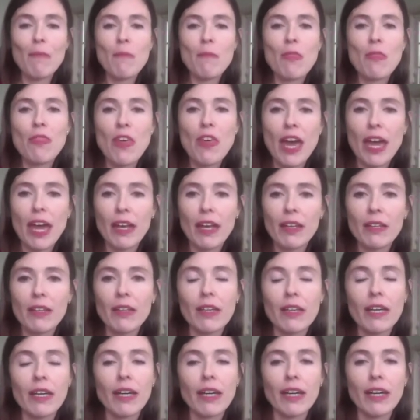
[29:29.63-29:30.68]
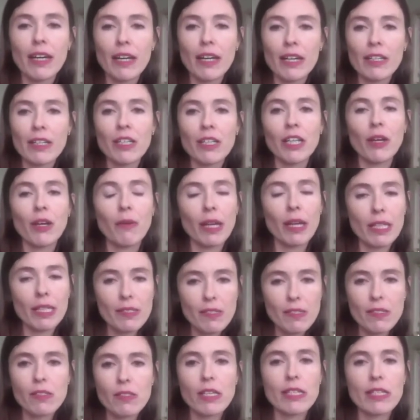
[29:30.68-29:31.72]
then
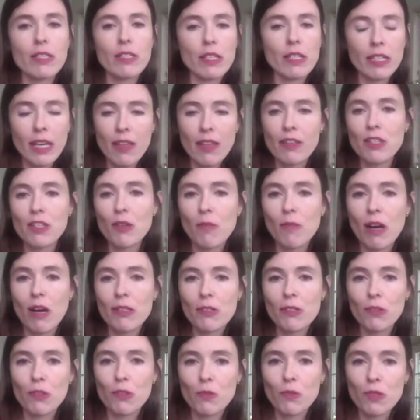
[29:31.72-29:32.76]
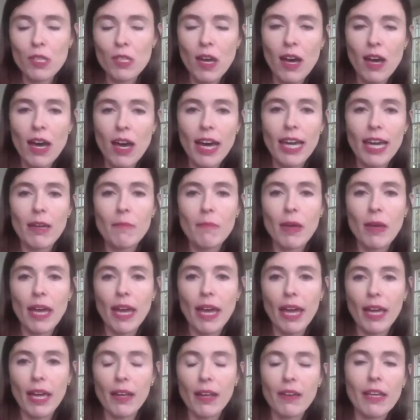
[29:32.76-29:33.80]
it's another demand on your time,
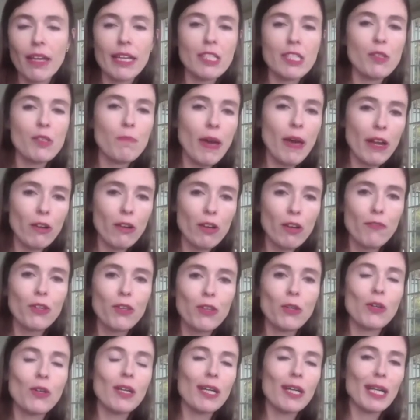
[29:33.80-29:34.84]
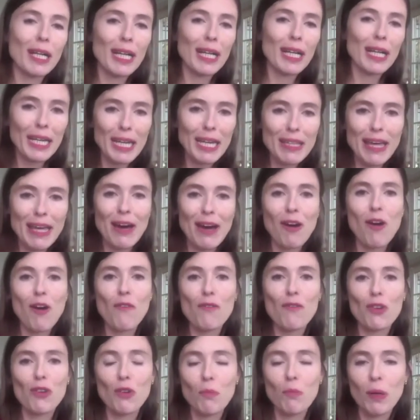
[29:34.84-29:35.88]
and it's better if you can clear that
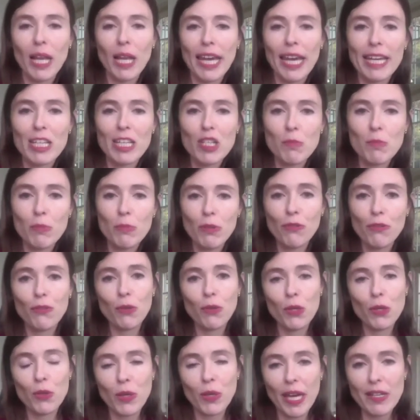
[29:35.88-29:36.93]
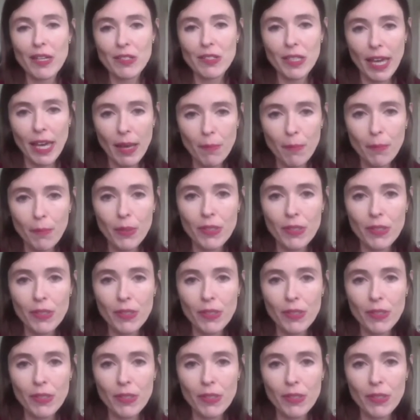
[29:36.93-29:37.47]
off your plate before you get to campus.